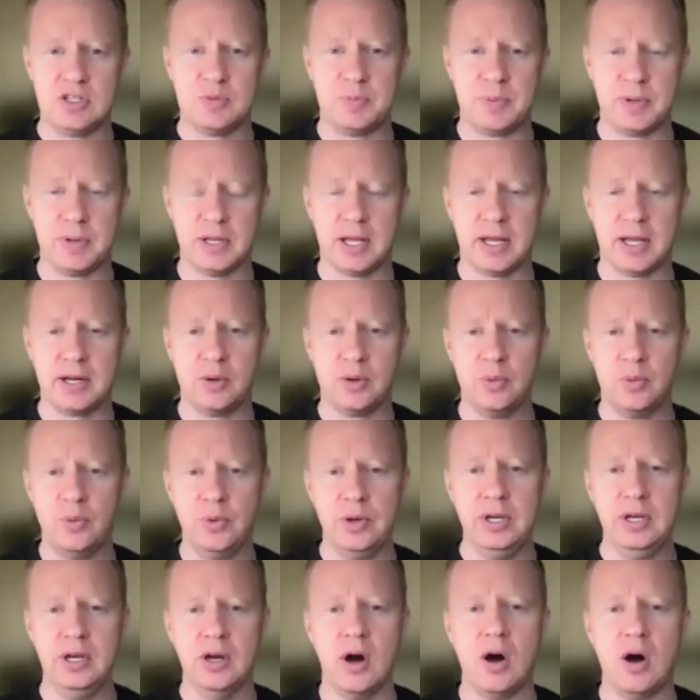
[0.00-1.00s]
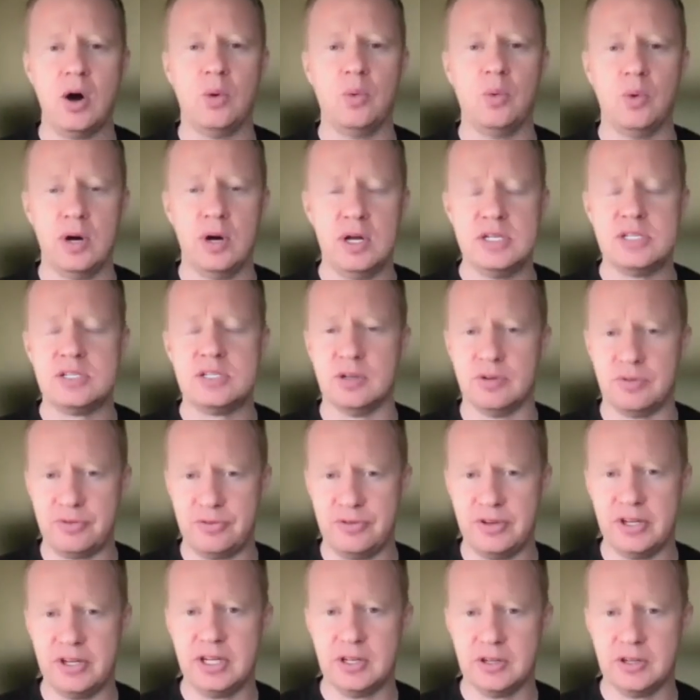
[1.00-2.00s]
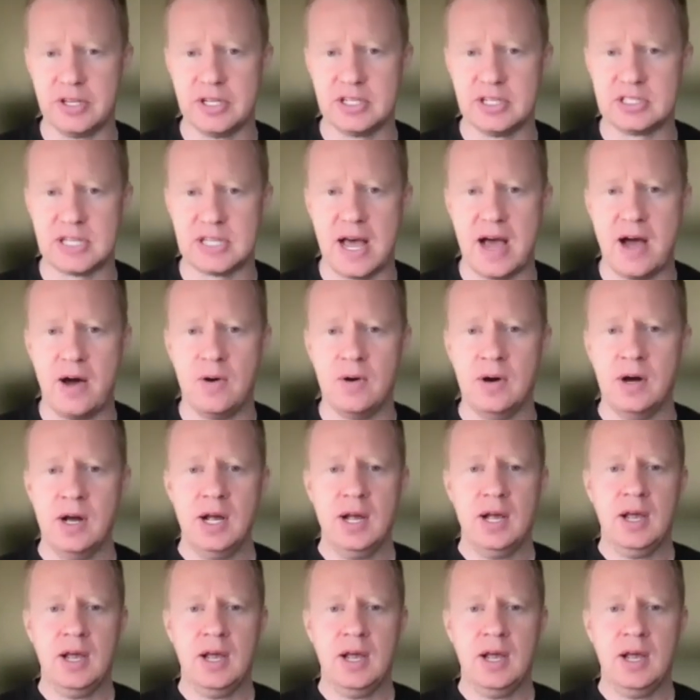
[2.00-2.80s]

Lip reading: but like we all want to figure this out.